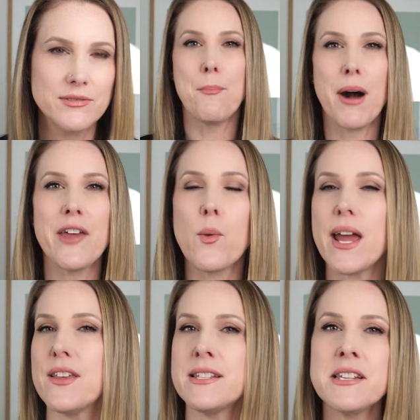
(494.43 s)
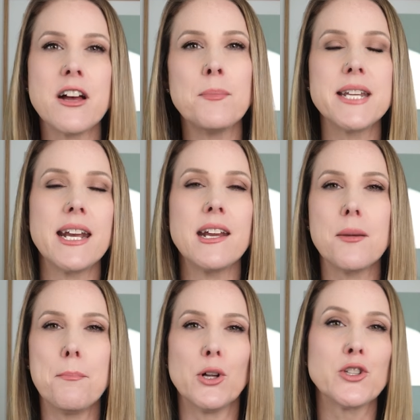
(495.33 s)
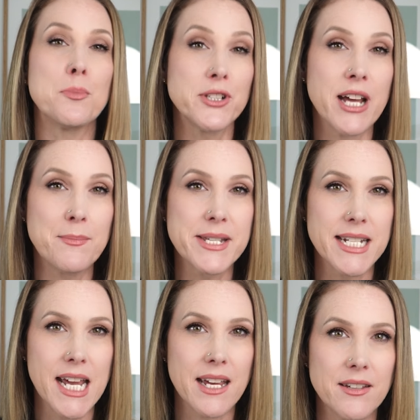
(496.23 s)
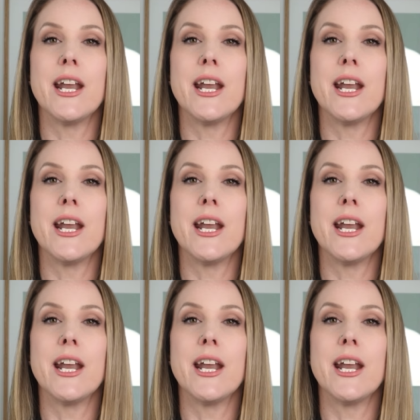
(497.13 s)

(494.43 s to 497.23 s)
And by the way, this is updated multiple times a day.